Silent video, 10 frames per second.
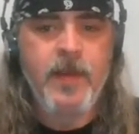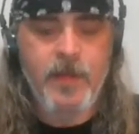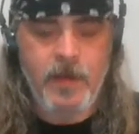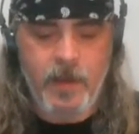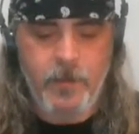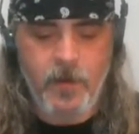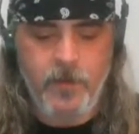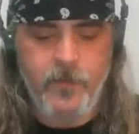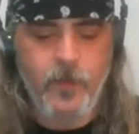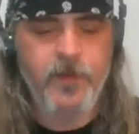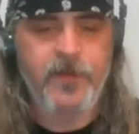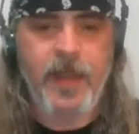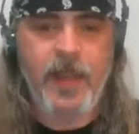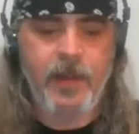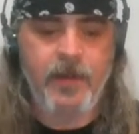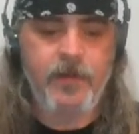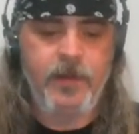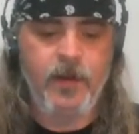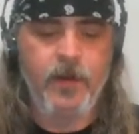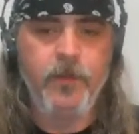then I'm all for staying,
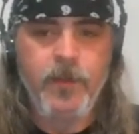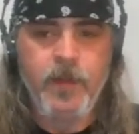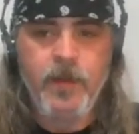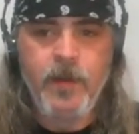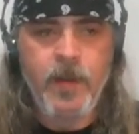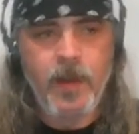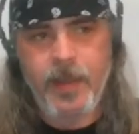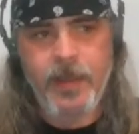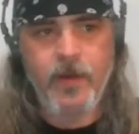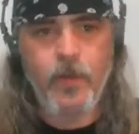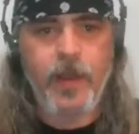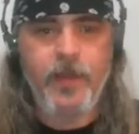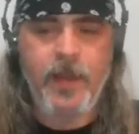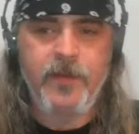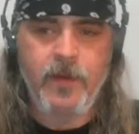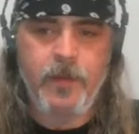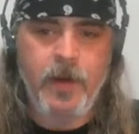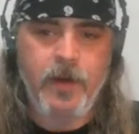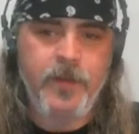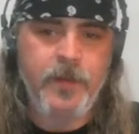hidden away, that sort of
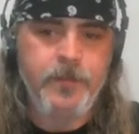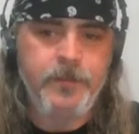part of you.